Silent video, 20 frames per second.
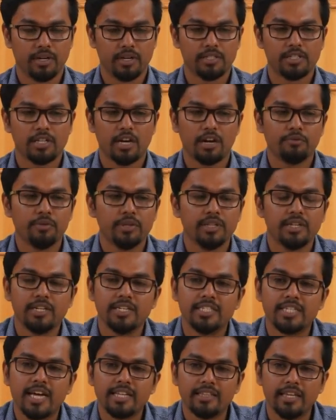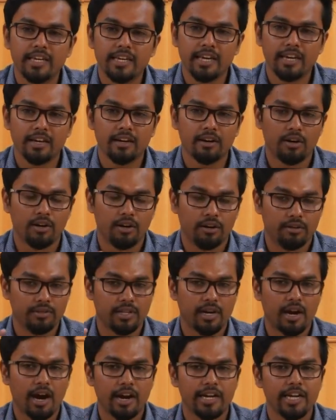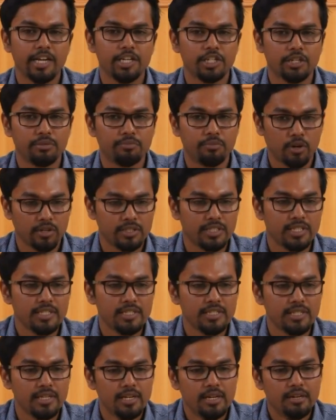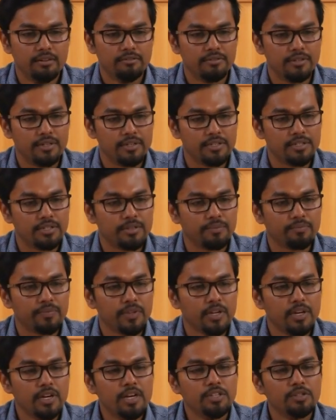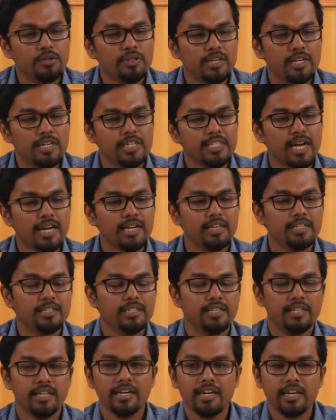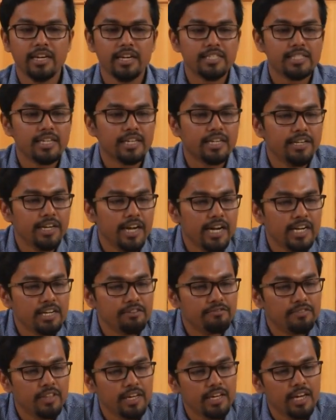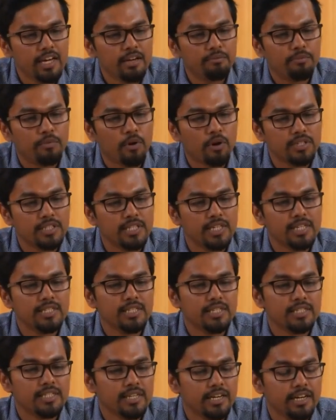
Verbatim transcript: start with the design thinking or the ideation process first. So, in the design thinking is a creative thinking process, it is a